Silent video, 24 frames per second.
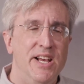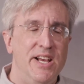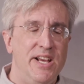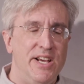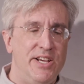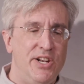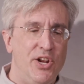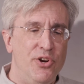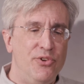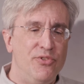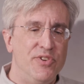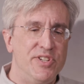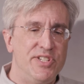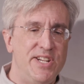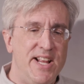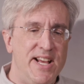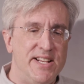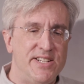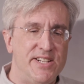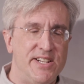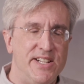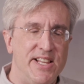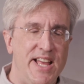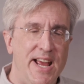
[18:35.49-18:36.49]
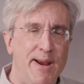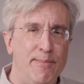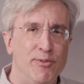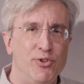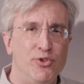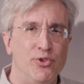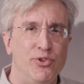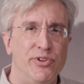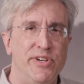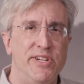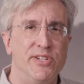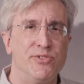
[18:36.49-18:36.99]
And Oak Ridge National
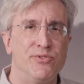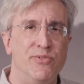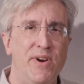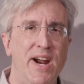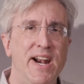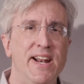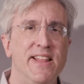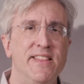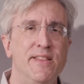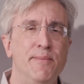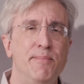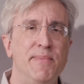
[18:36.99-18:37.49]
Laboratory is right in the